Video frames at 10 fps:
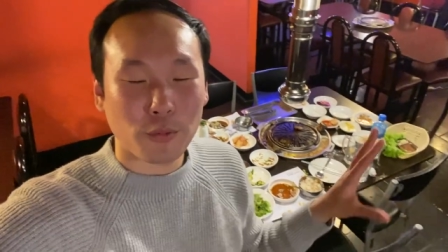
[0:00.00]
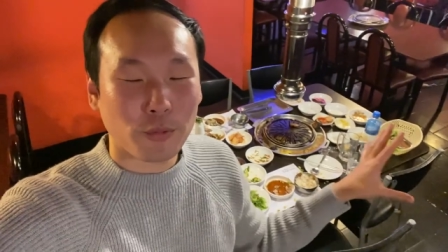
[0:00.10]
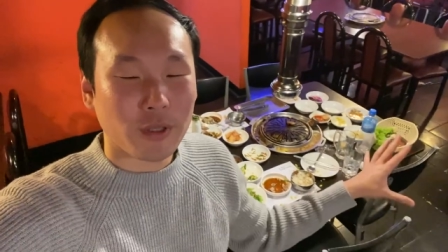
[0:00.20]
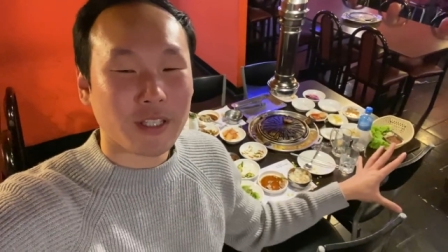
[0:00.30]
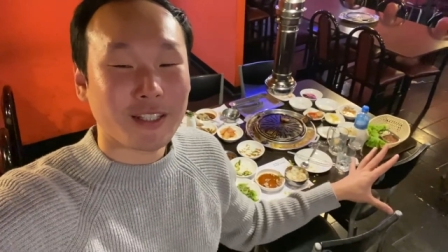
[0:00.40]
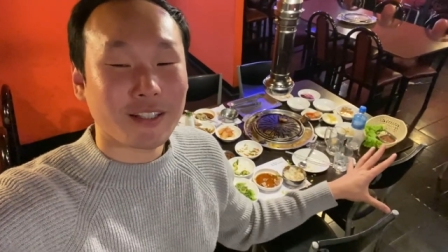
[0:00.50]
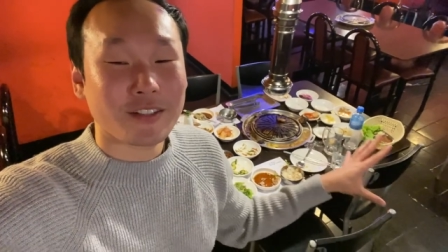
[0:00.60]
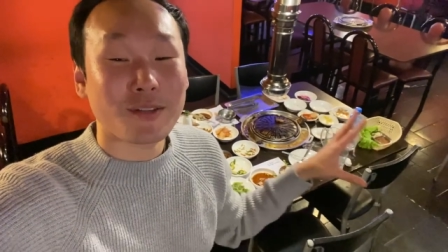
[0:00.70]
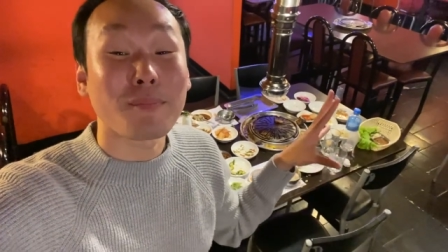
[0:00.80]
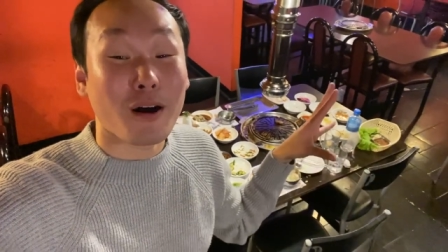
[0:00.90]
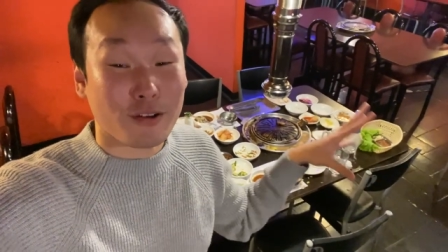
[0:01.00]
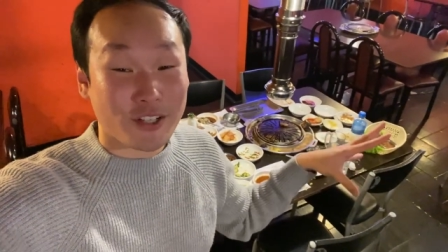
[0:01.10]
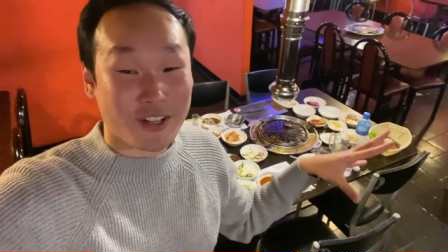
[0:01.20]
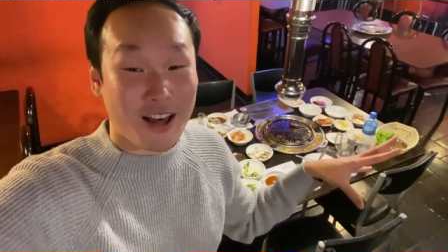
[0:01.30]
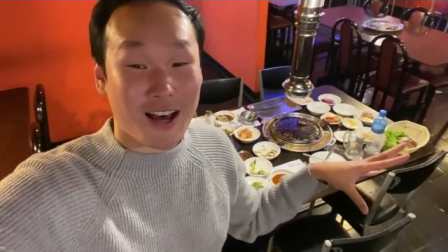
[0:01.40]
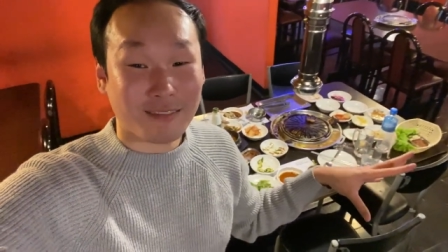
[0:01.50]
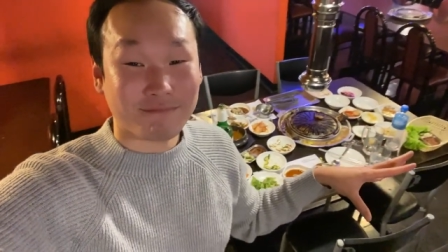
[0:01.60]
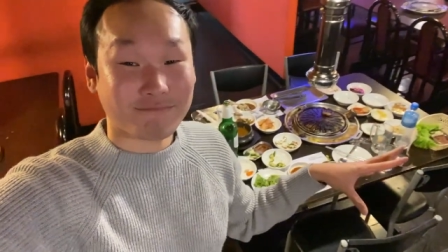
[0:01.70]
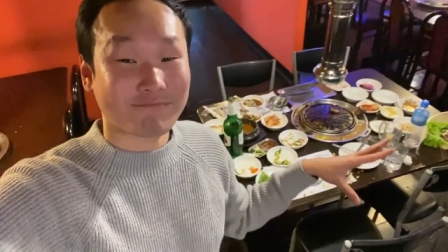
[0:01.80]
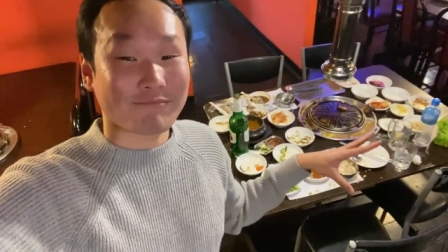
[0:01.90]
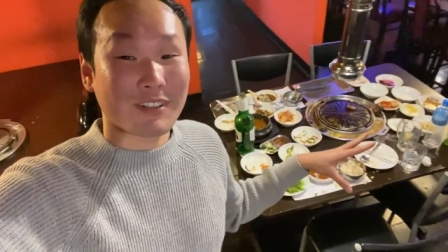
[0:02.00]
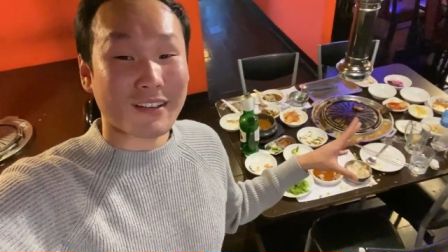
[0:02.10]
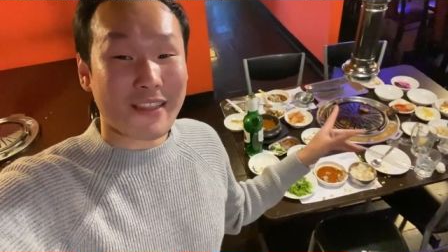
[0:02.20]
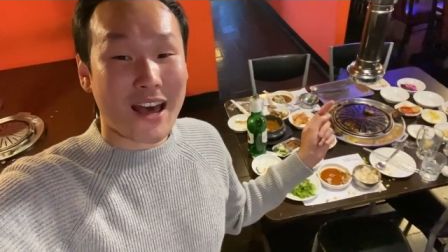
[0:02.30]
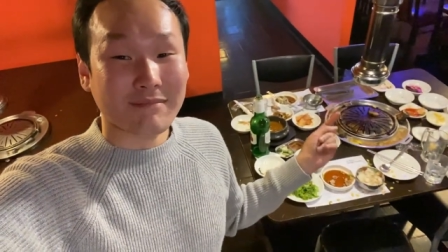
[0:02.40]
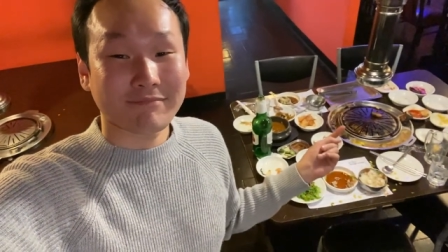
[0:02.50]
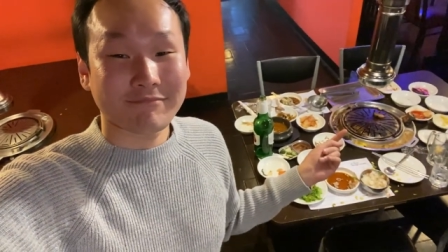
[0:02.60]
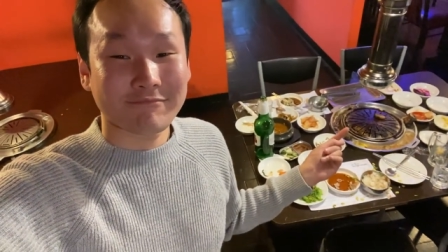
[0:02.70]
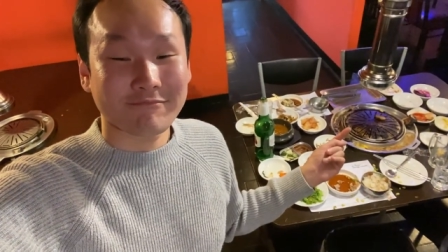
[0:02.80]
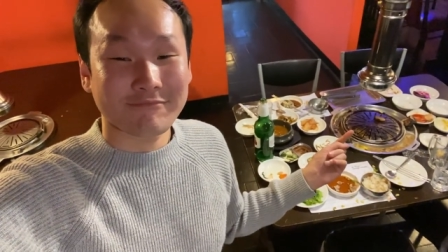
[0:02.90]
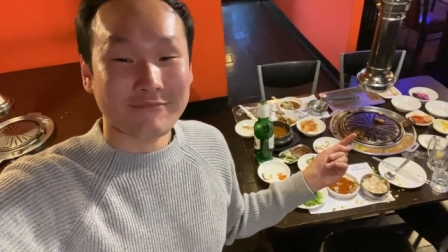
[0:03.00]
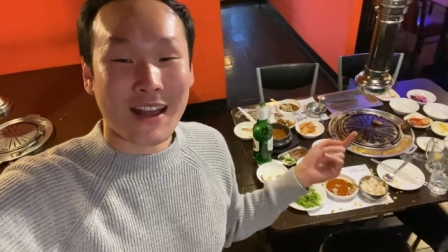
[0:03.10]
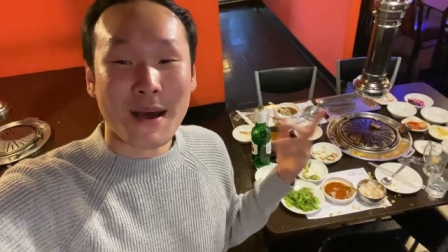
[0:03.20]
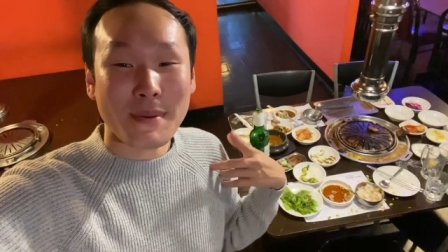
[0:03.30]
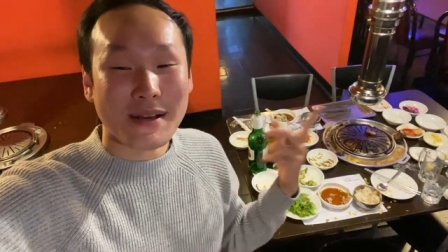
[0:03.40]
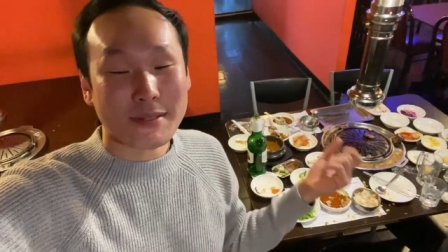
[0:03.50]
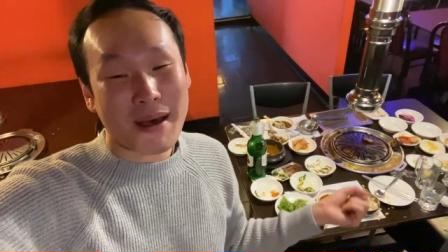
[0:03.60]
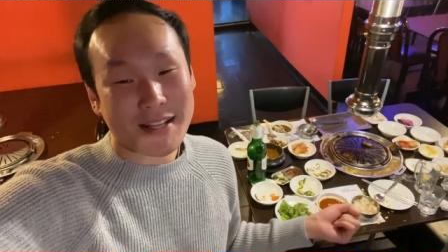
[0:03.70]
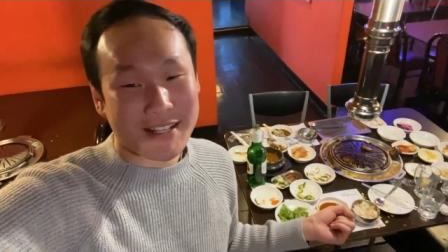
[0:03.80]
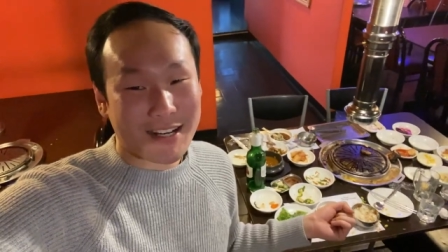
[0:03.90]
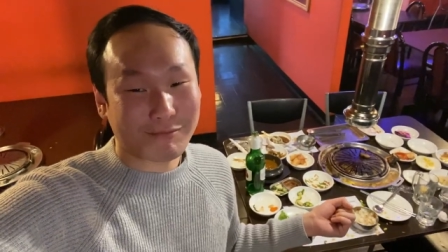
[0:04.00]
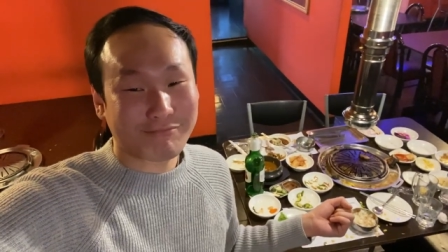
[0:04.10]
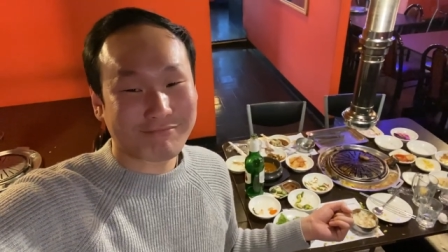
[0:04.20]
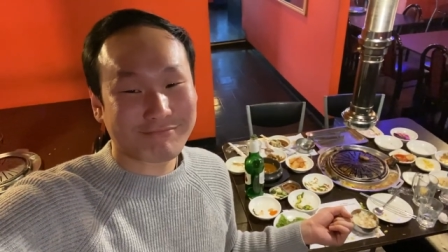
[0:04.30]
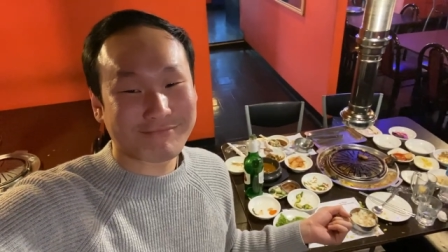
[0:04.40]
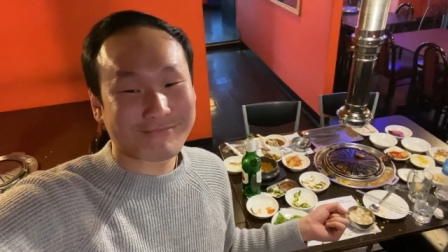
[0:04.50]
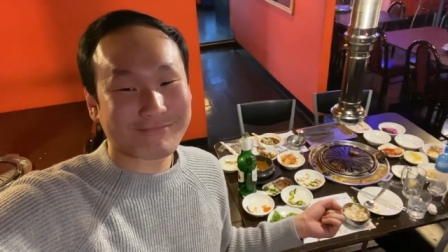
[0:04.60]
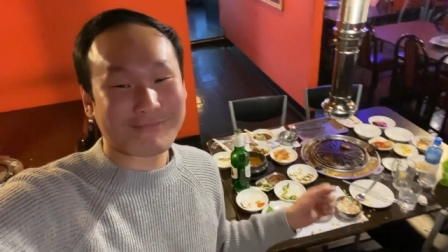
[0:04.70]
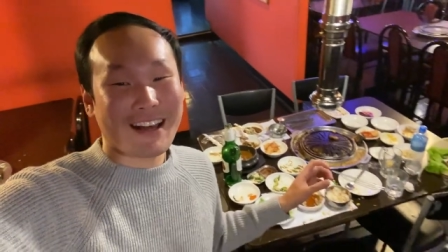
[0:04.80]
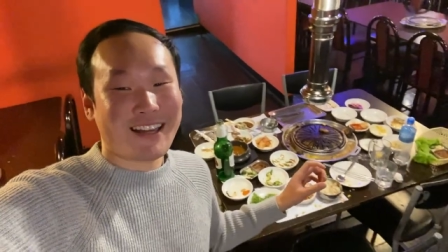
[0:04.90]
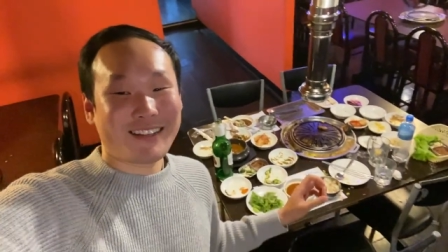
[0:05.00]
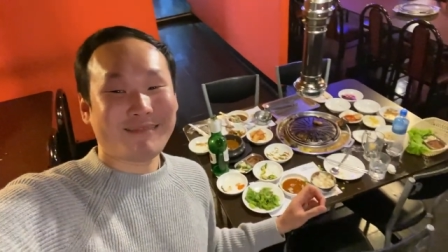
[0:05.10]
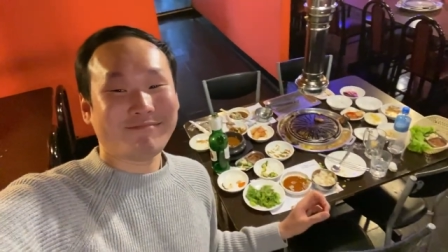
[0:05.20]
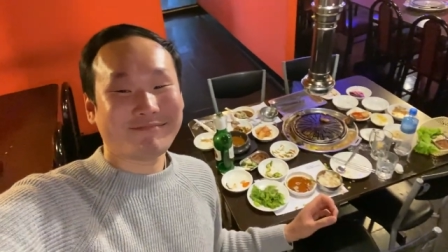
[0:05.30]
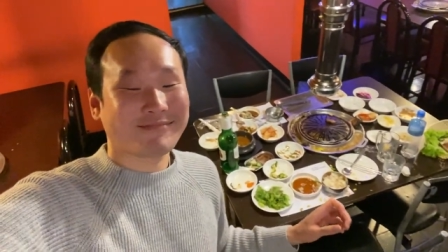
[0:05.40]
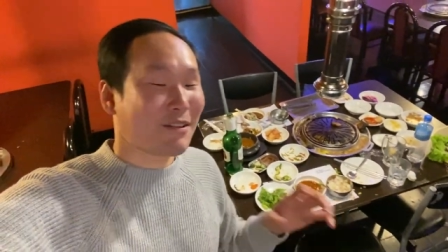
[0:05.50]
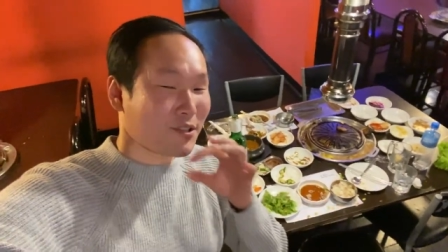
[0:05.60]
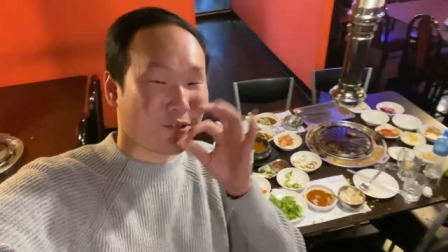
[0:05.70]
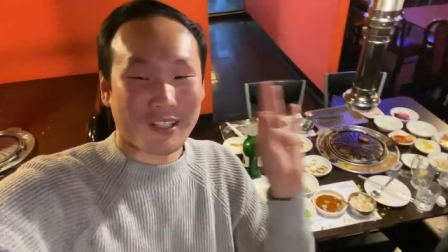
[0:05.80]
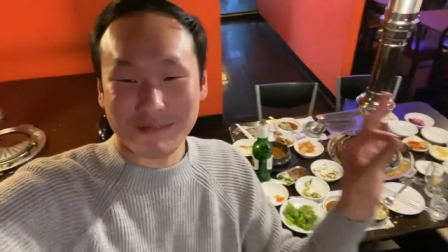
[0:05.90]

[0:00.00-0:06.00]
We demolished that. Look at that. I'm about to pass out. Like, that was so good.